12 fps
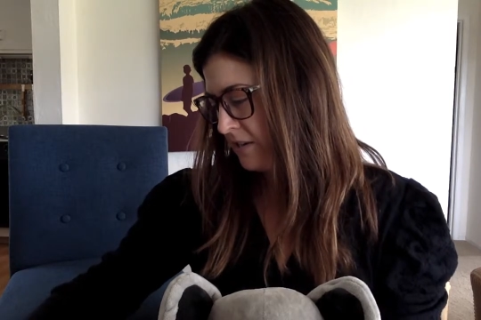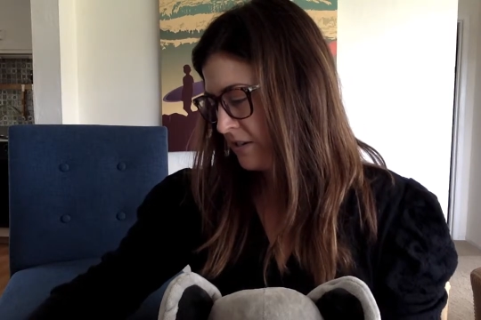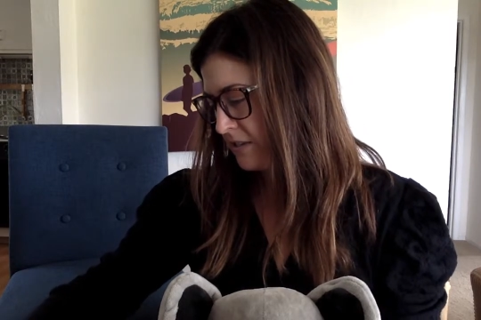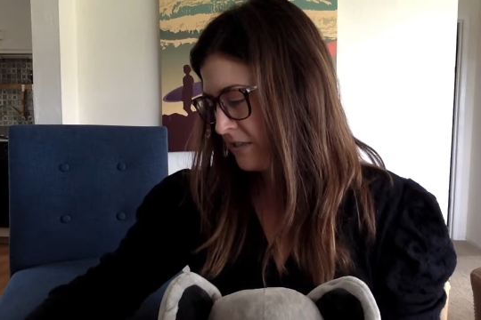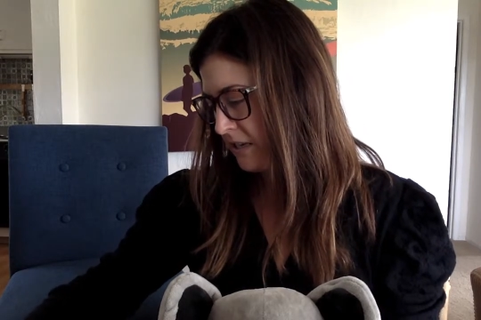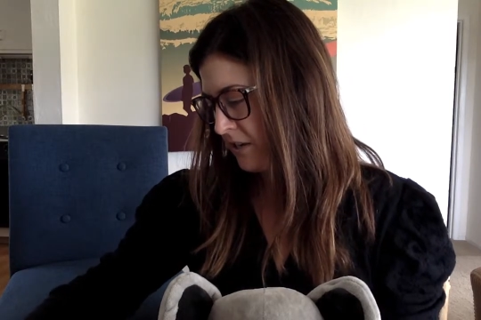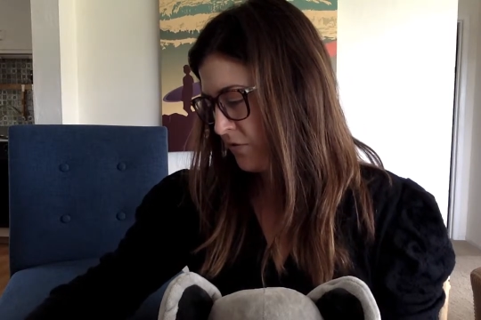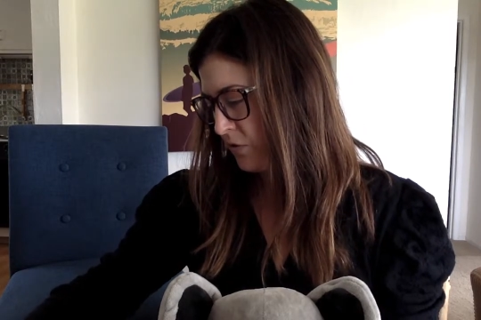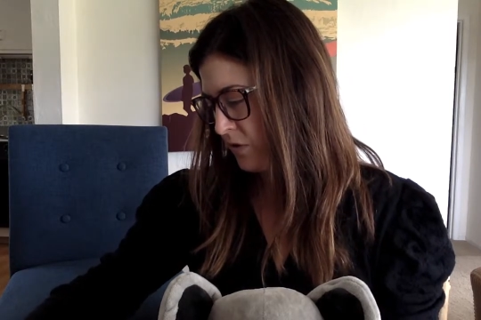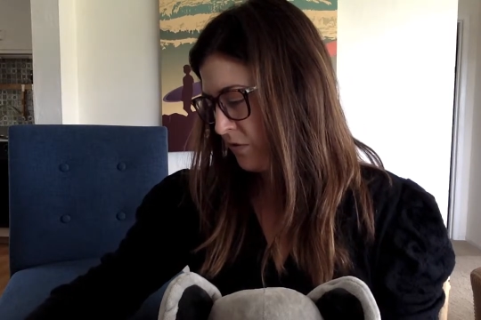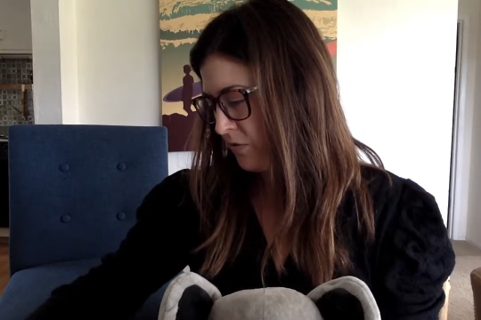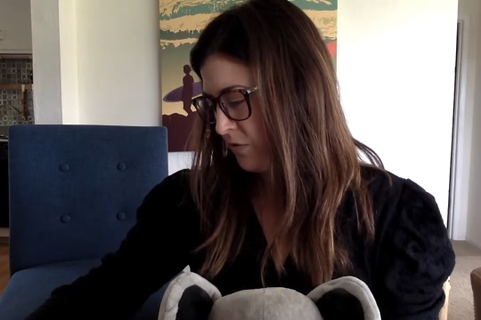to see if you
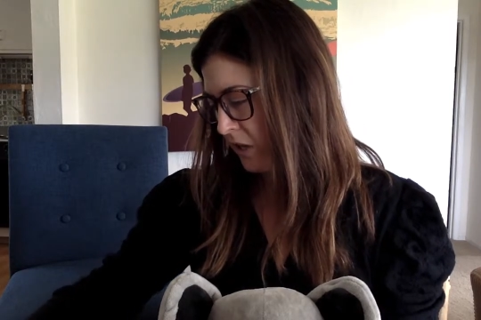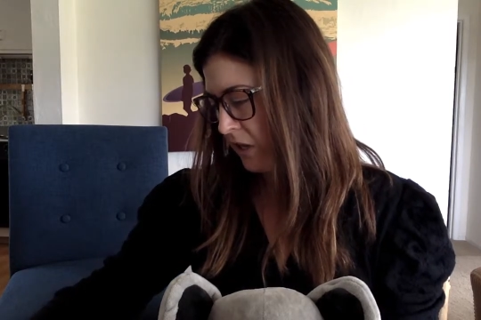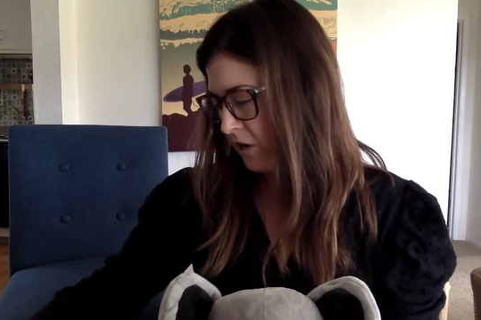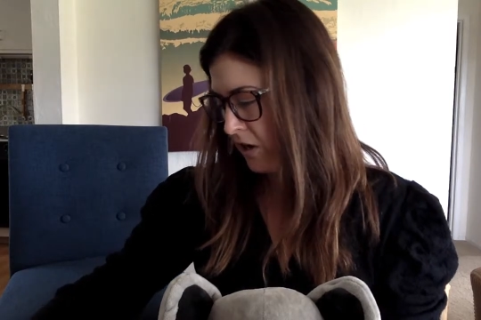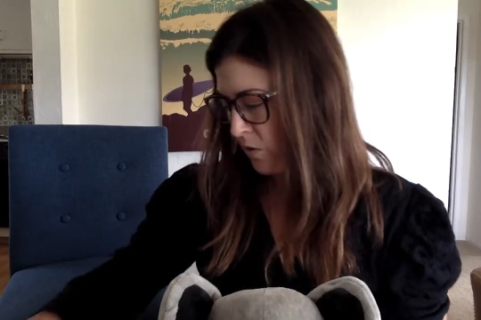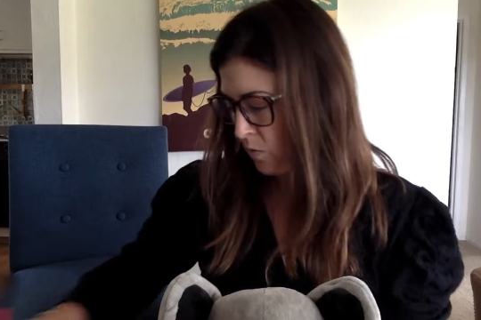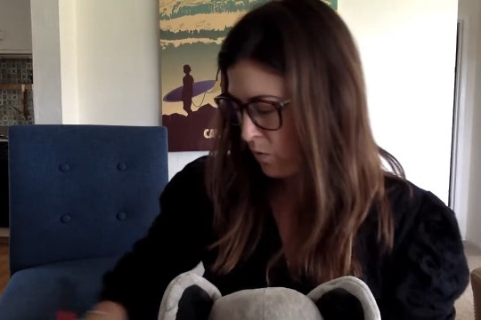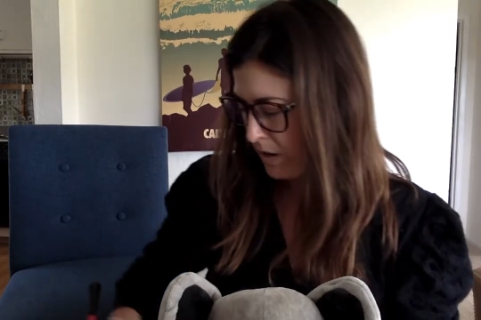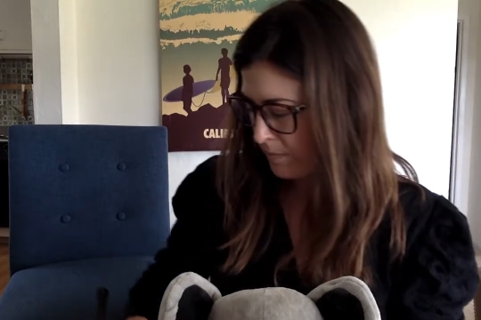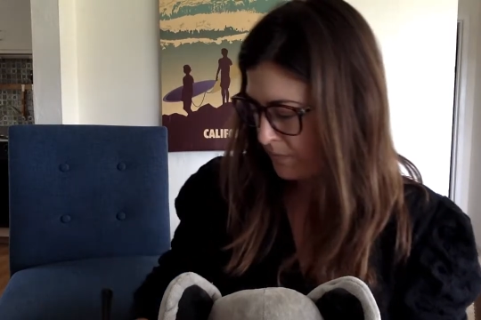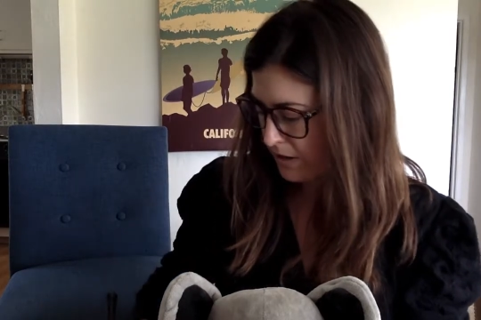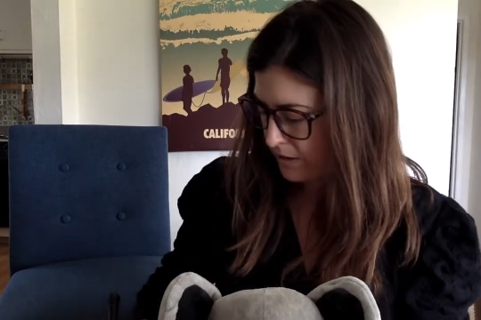can figure out
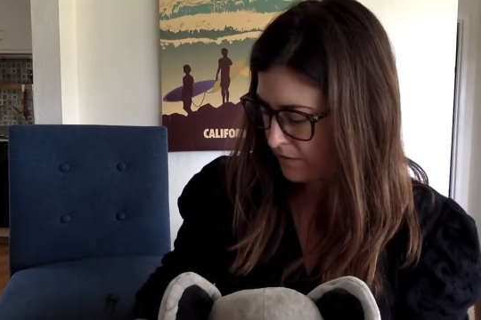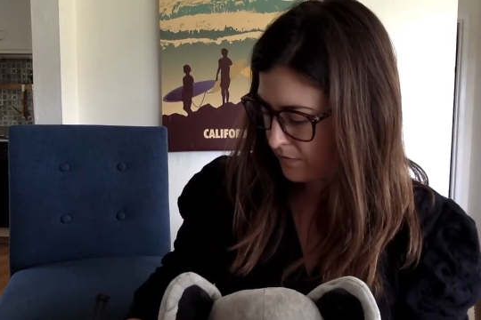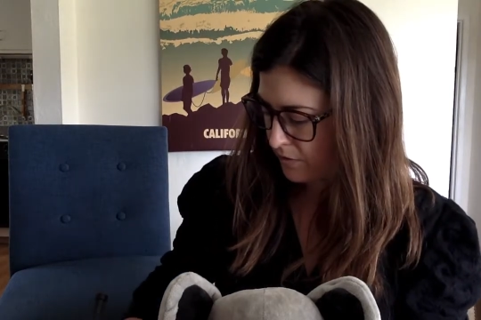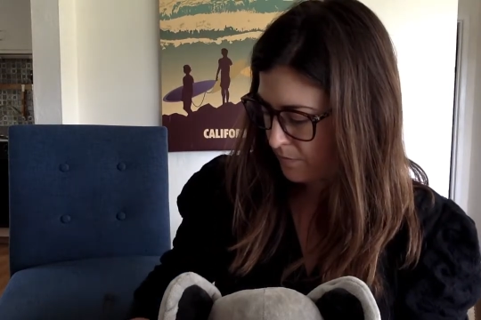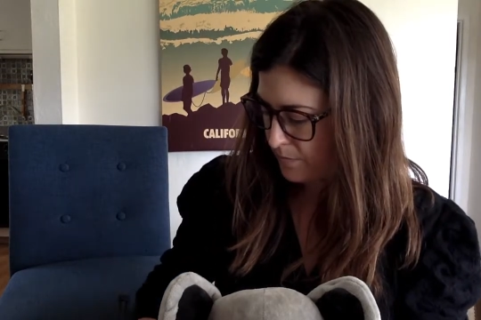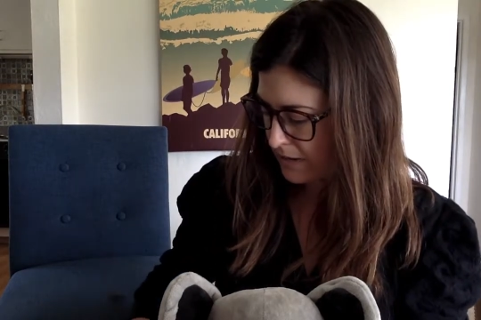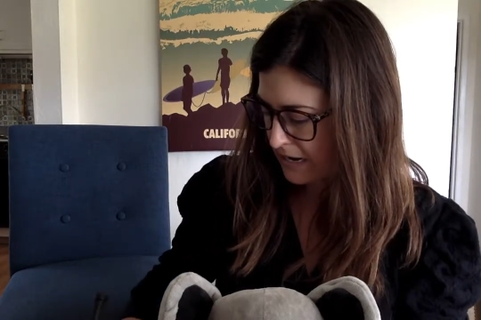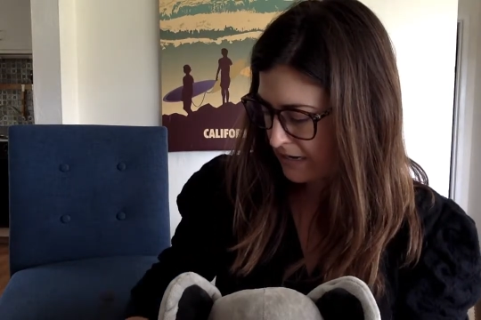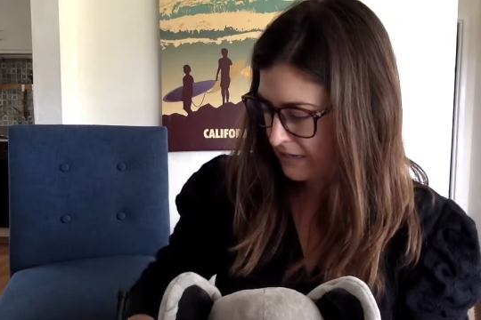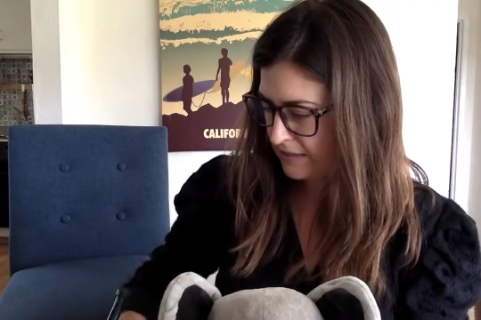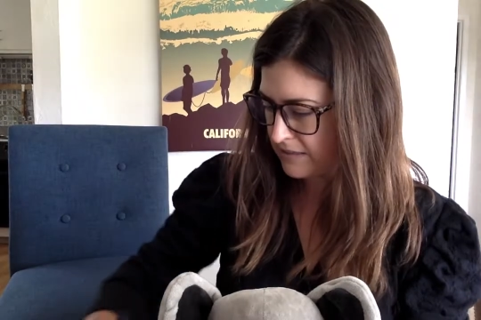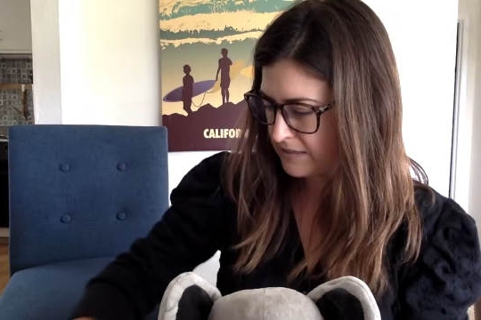what part of your
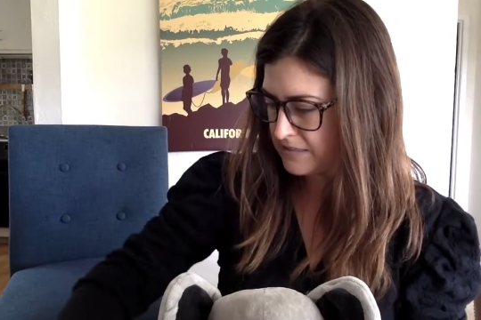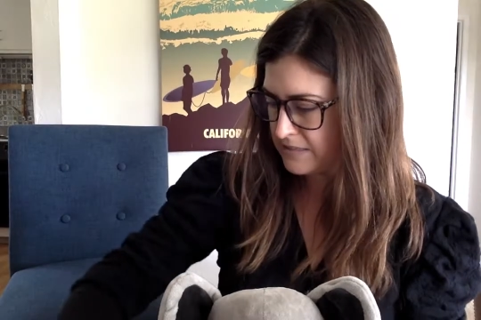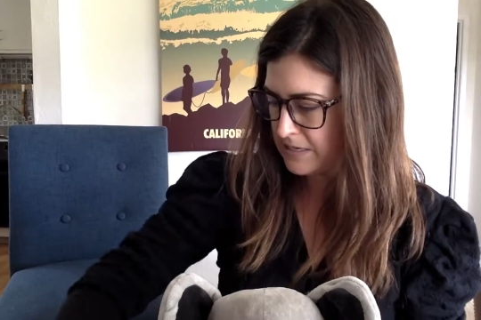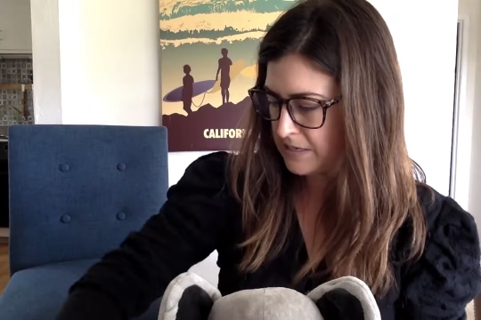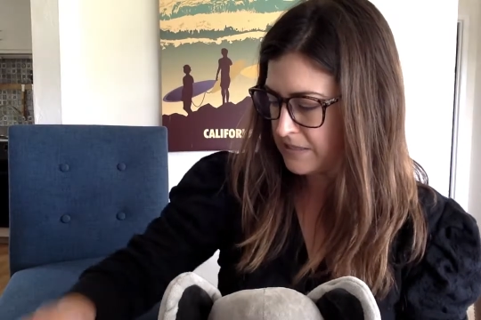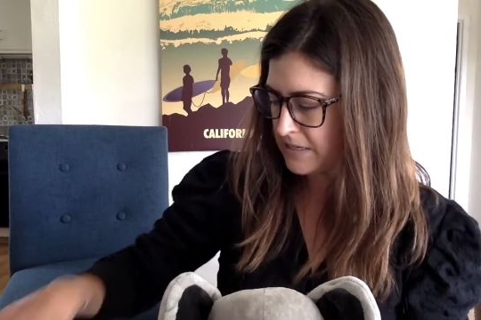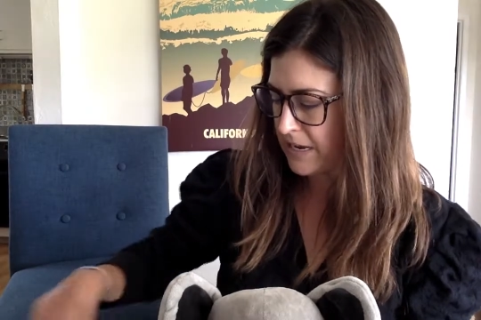body this is.